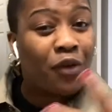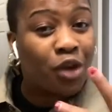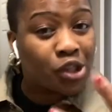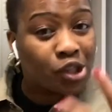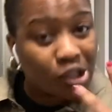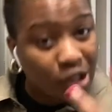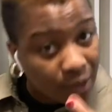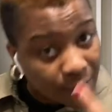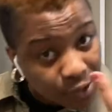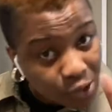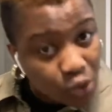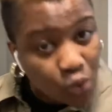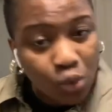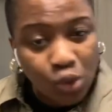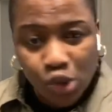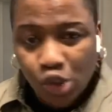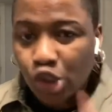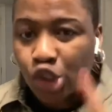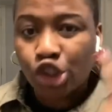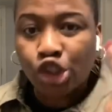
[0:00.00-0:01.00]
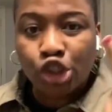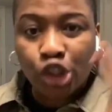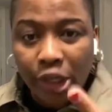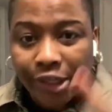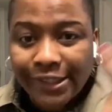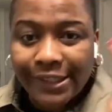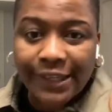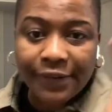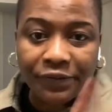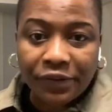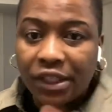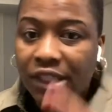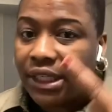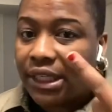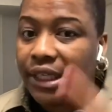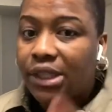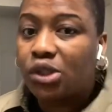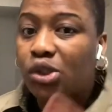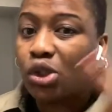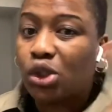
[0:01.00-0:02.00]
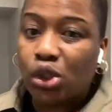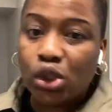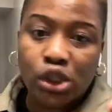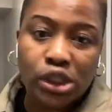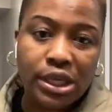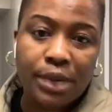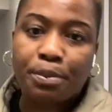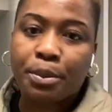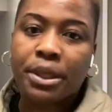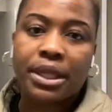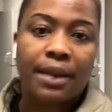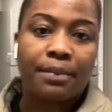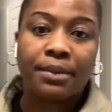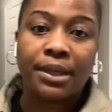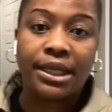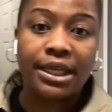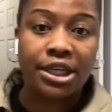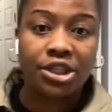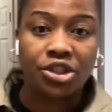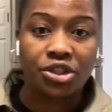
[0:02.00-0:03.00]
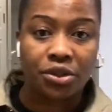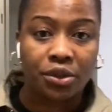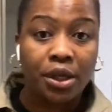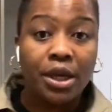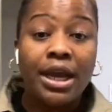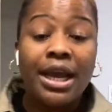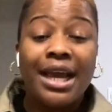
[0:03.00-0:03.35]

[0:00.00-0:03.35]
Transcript: For some schools, you don't even need to do separate application.